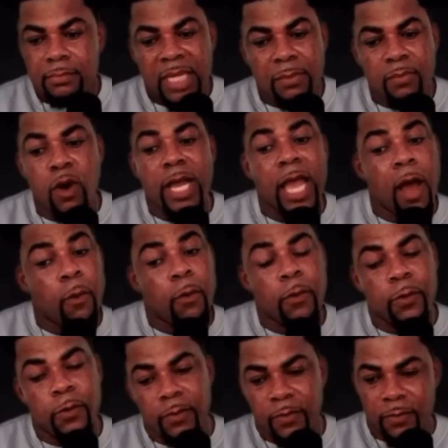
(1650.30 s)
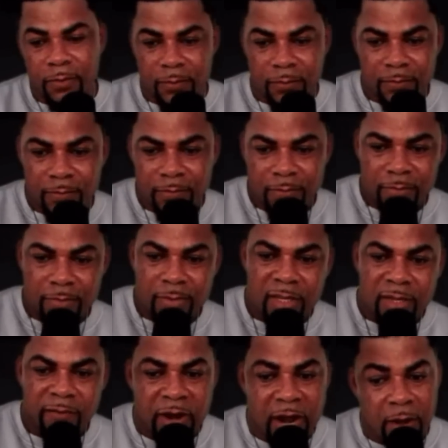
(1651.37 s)
emu aya o
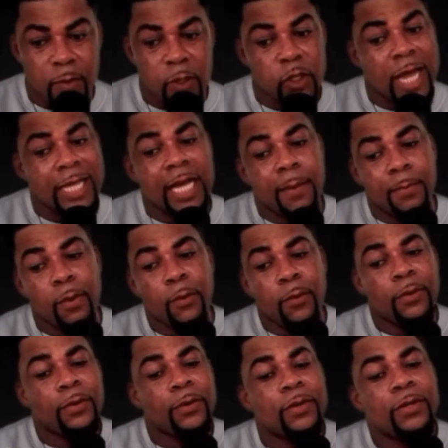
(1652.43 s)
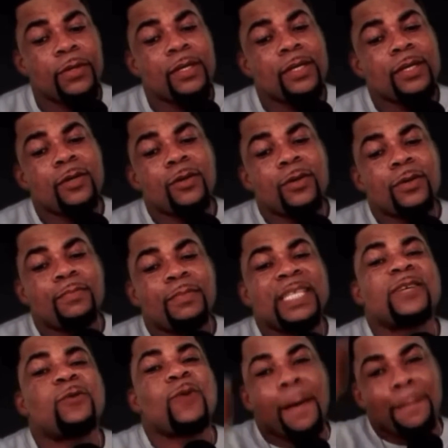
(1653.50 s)
Frank Mojo champion me
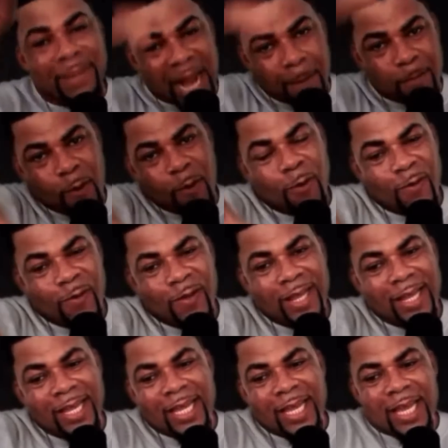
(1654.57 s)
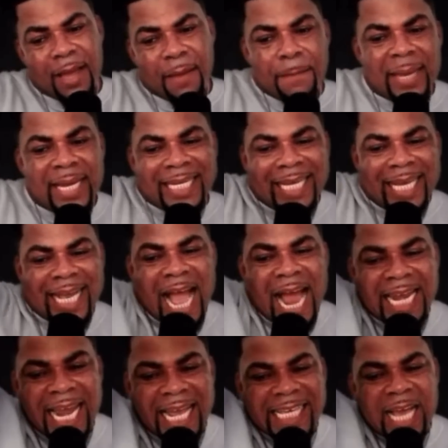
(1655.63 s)
se wa brabo me de
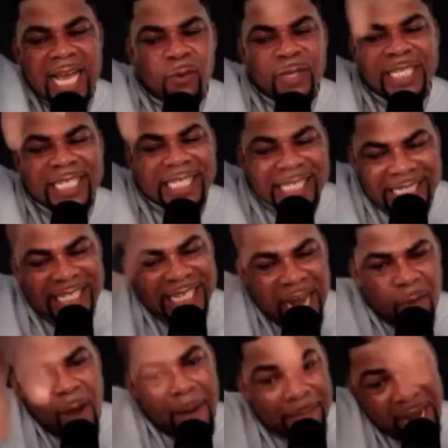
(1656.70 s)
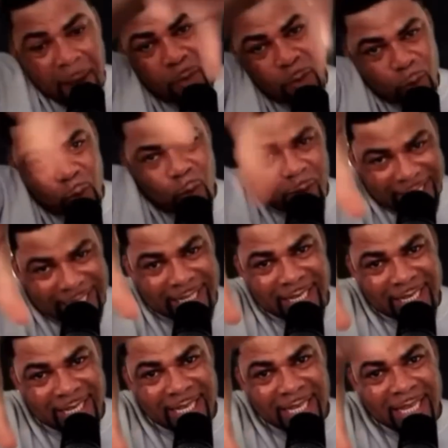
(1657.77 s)
Ghana ya o na wa brabo so wati
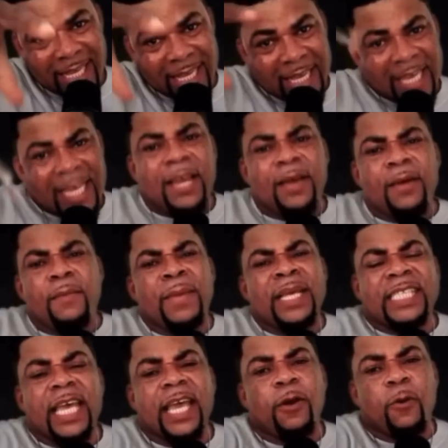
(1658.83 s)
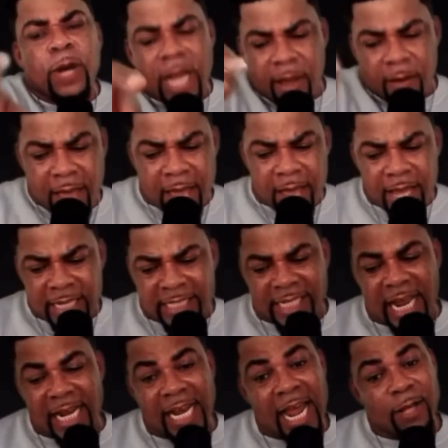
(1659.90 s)
me se o de he
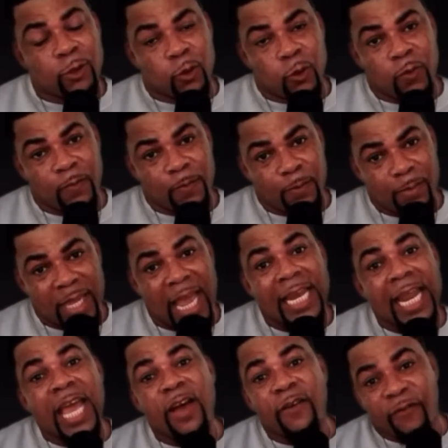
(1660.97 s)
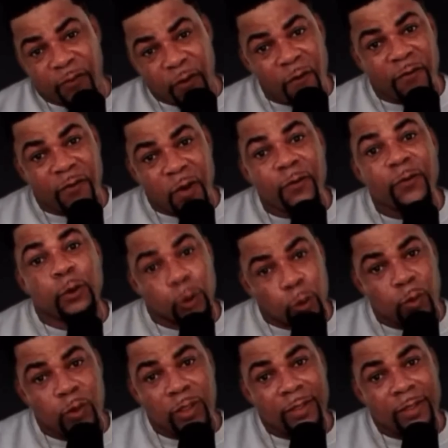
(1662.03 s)
shenanso ene ya 4th of June